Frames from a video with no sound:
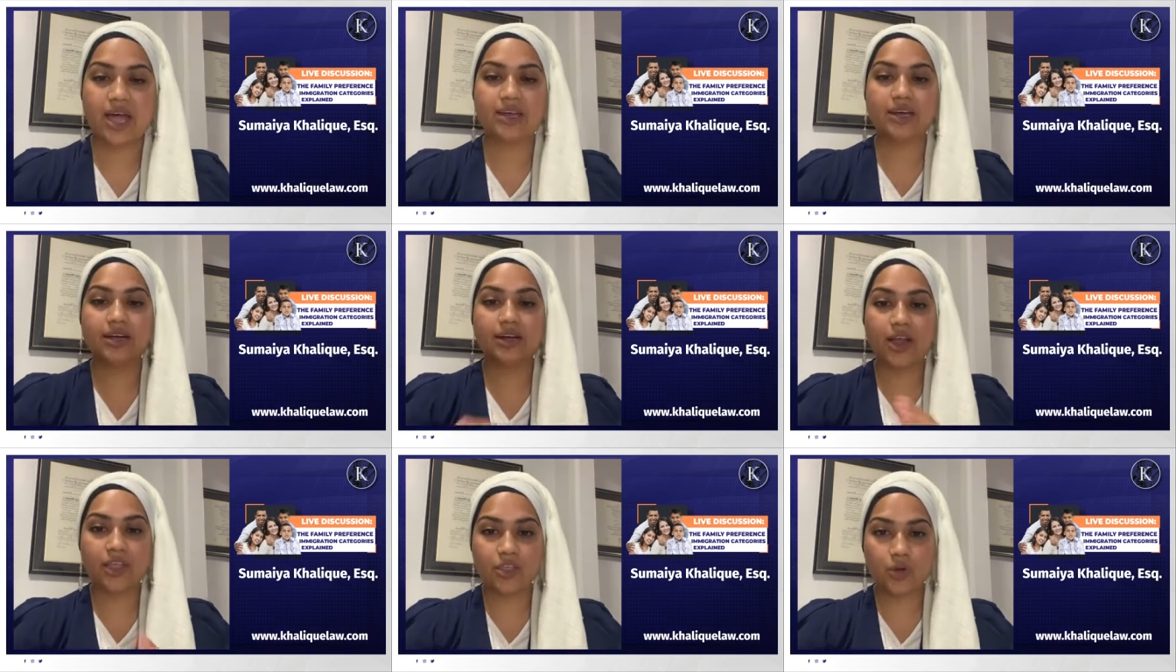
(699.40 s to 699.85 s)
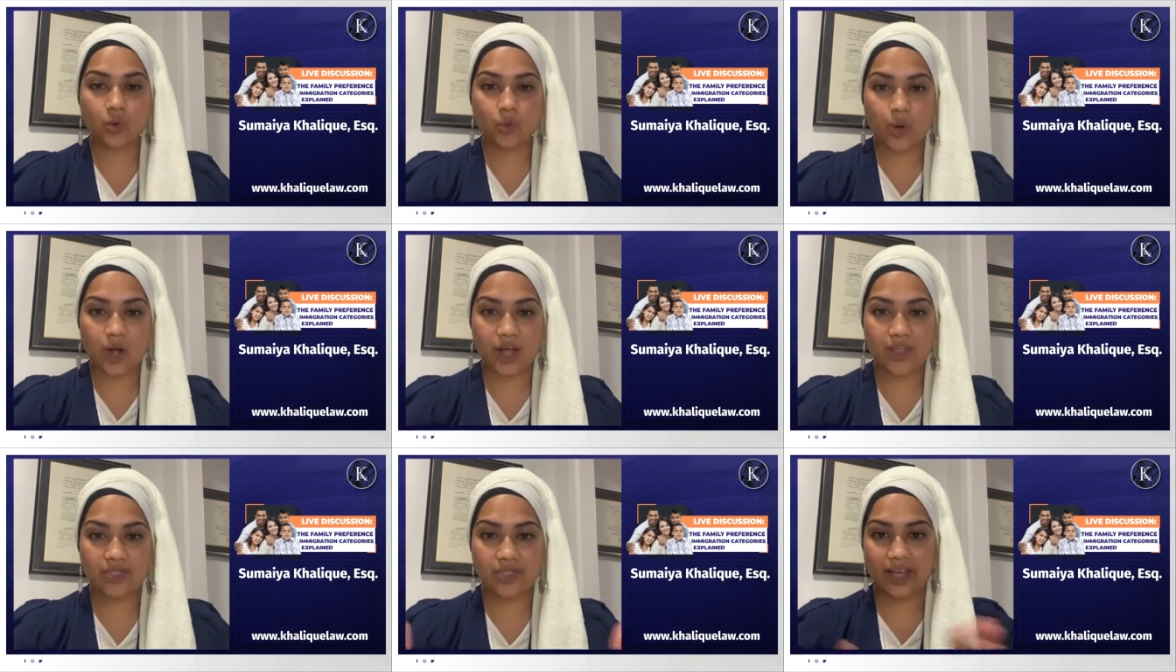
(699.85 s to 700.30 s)
and another
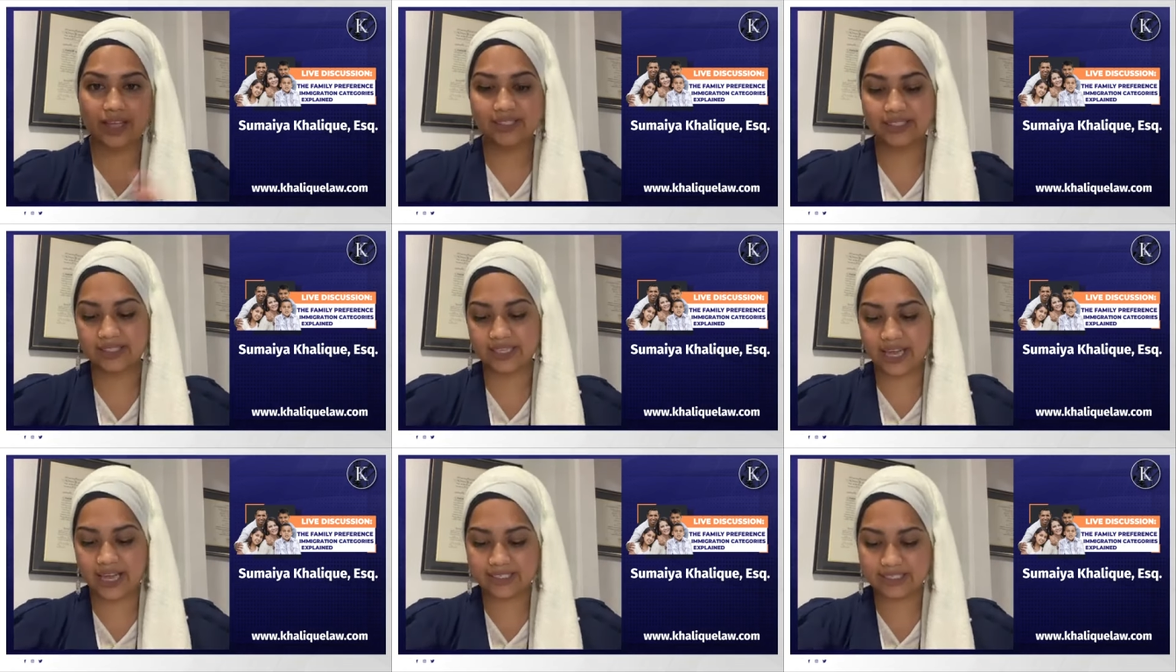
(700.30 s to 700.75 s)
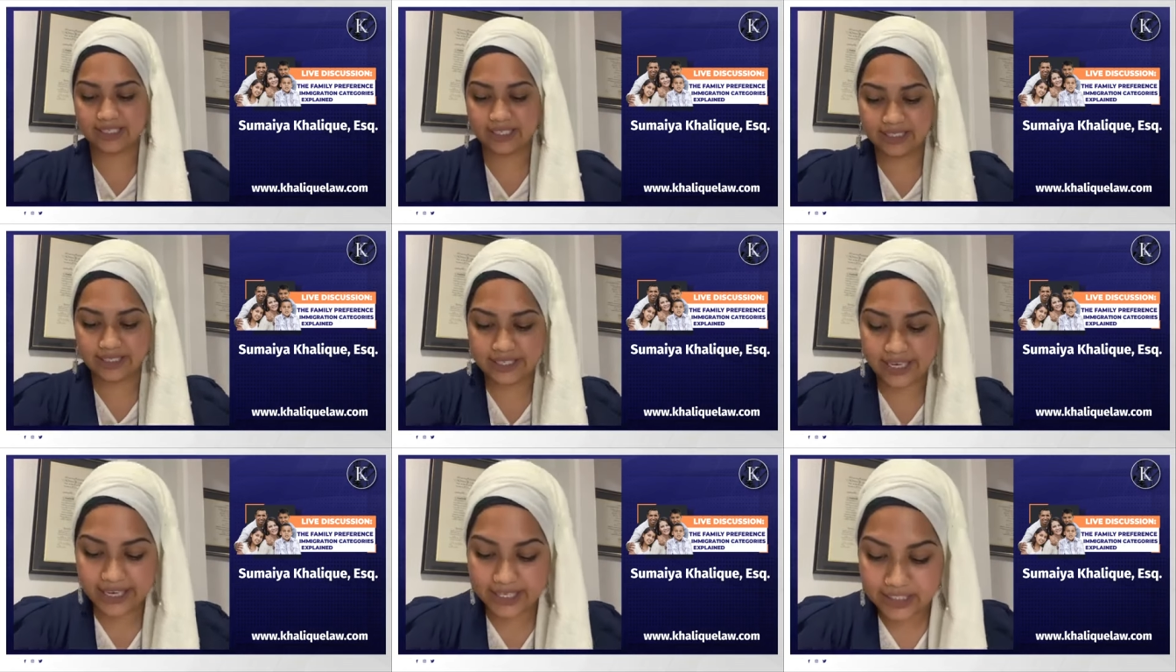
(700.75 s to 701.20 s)
one that
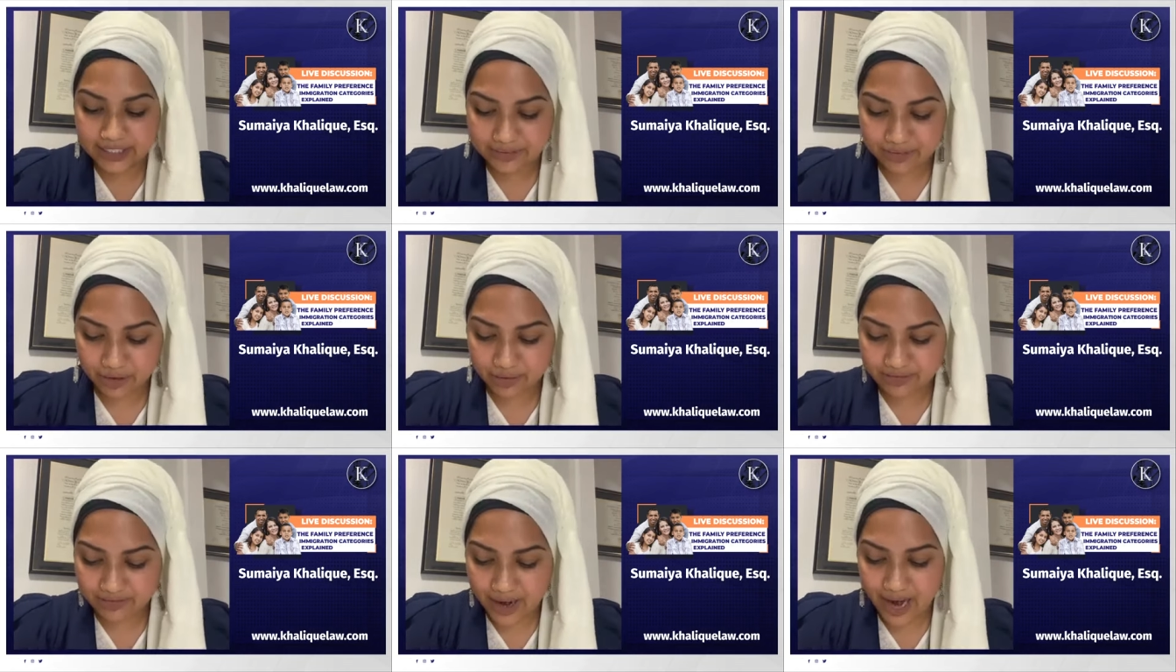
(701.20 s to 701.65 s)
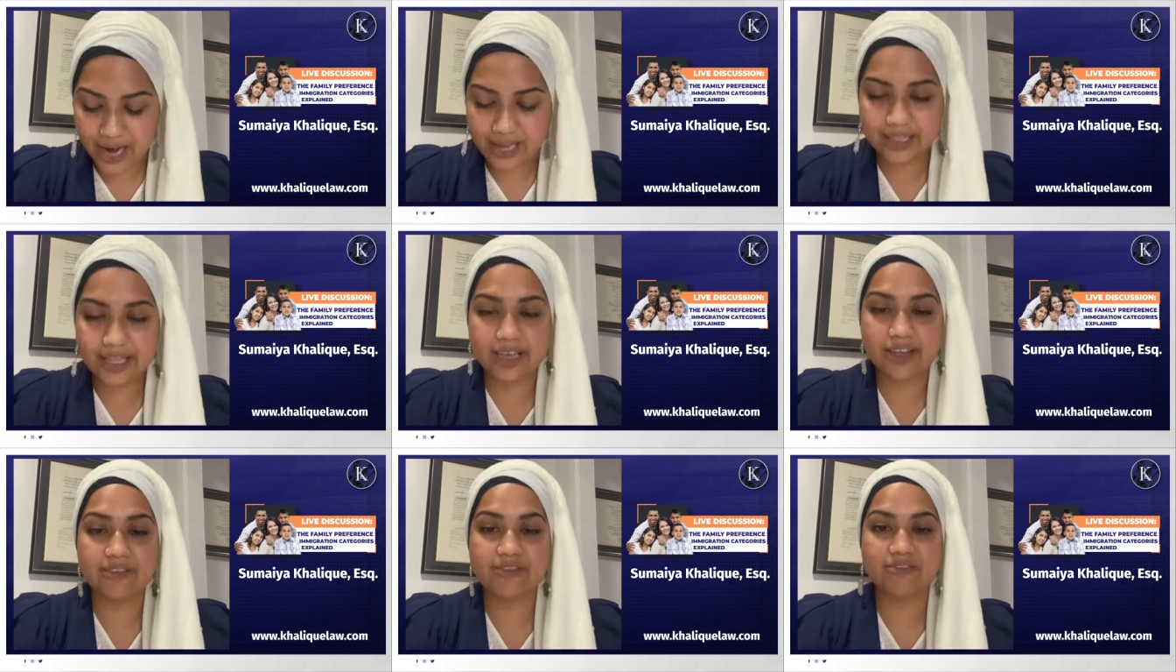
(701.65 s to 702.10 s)
says dates for
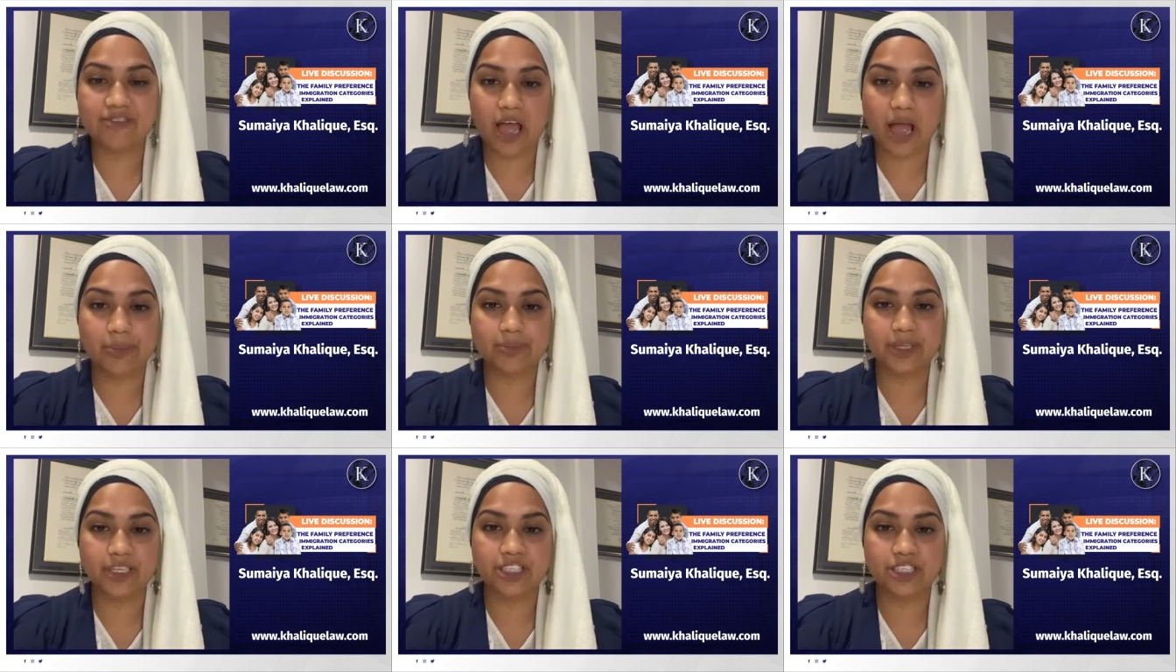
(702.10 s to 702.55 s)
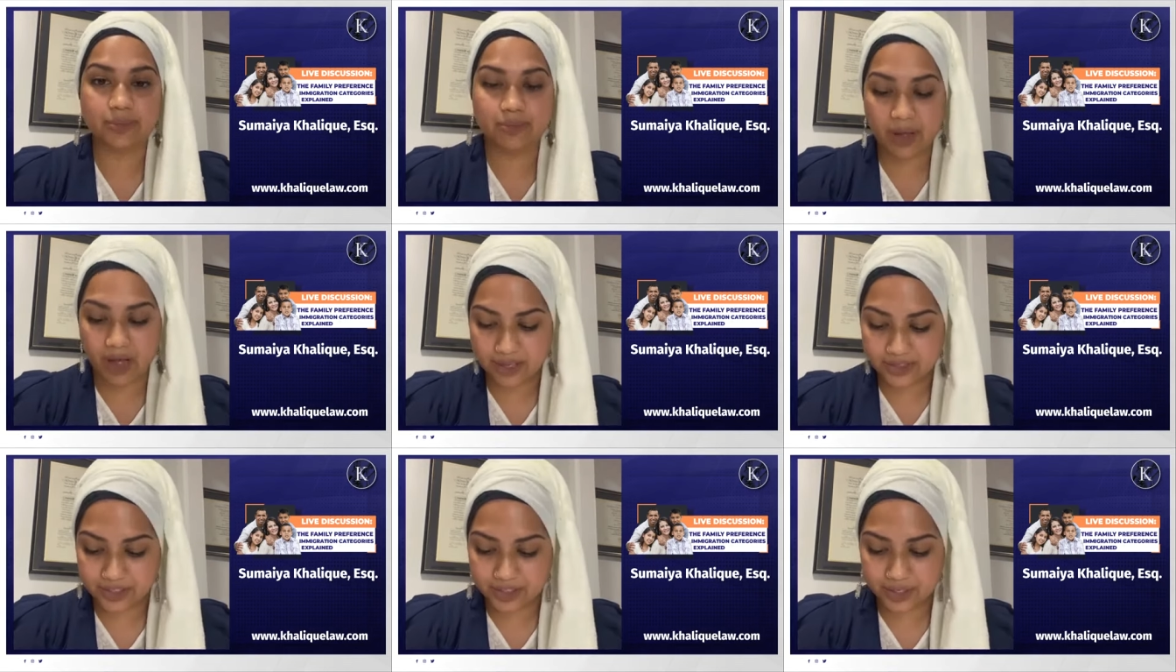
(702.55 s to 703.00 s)
filing
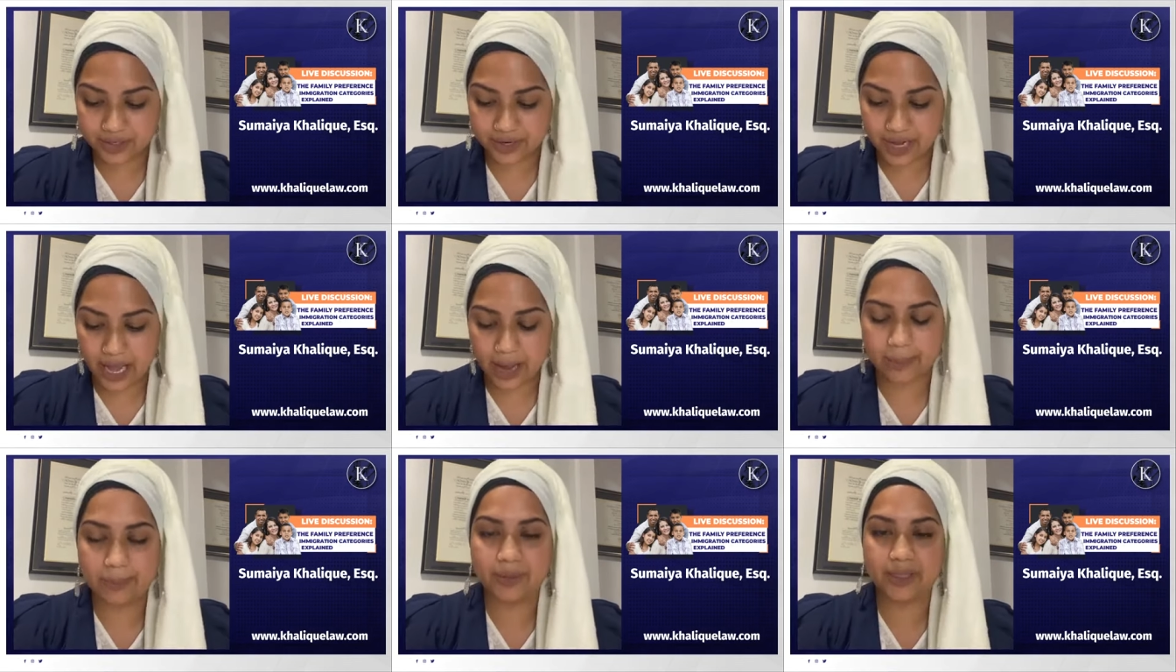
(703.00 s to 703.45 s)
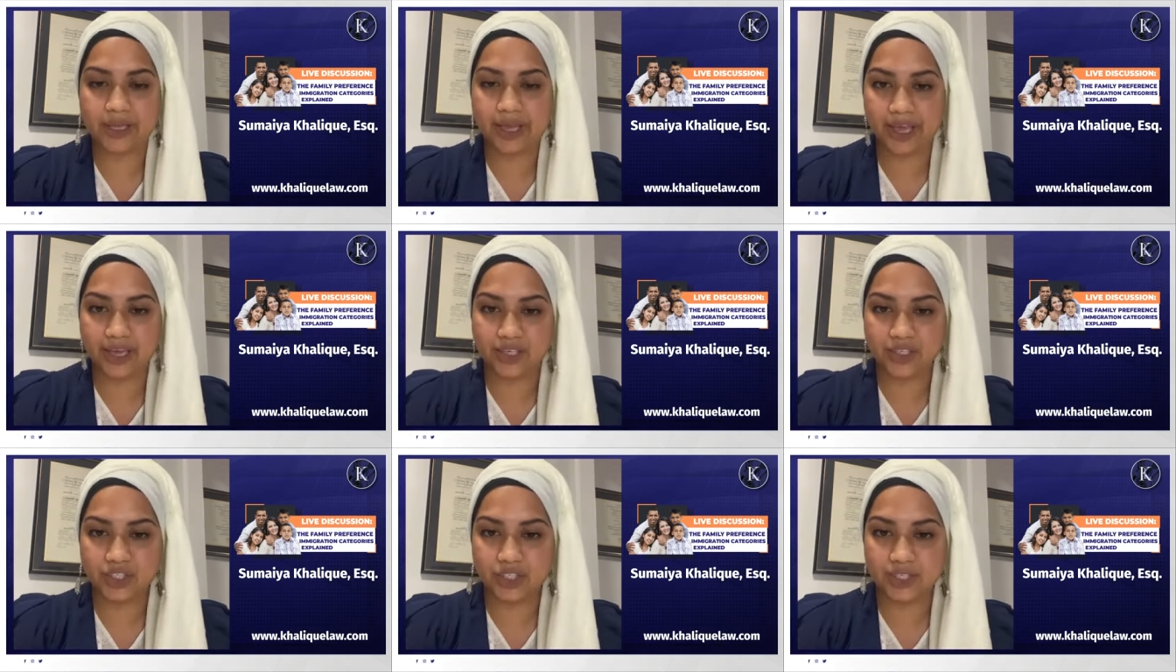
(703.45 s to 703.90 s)
family-sponsored
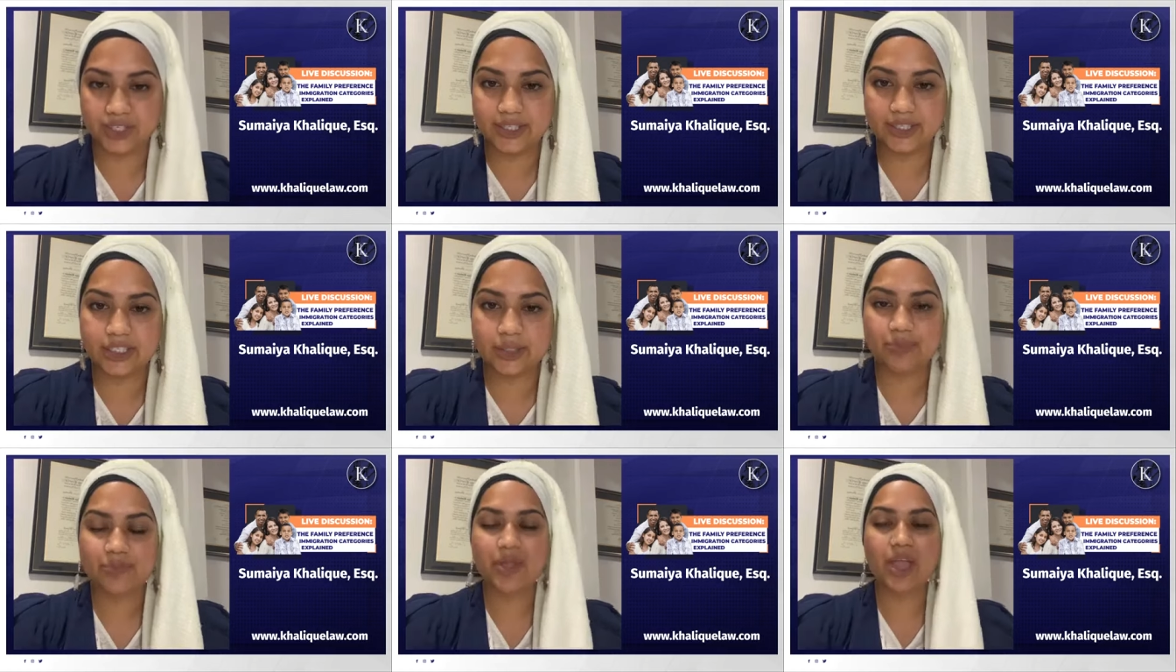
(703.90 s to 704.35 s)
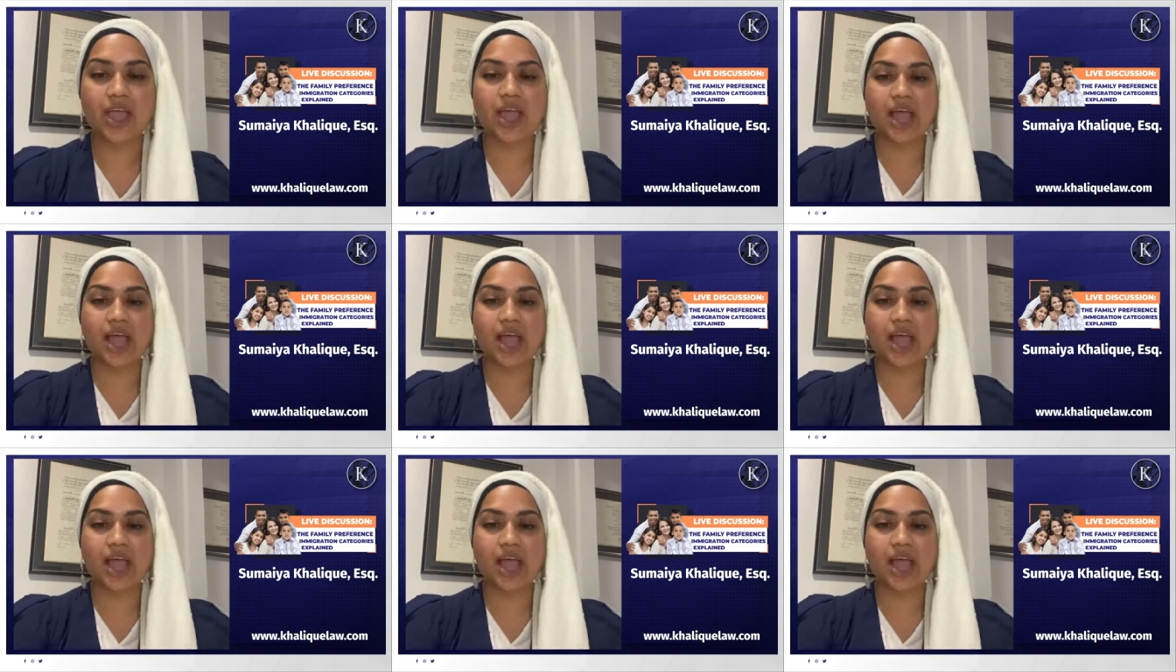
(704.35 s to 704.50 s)
applications.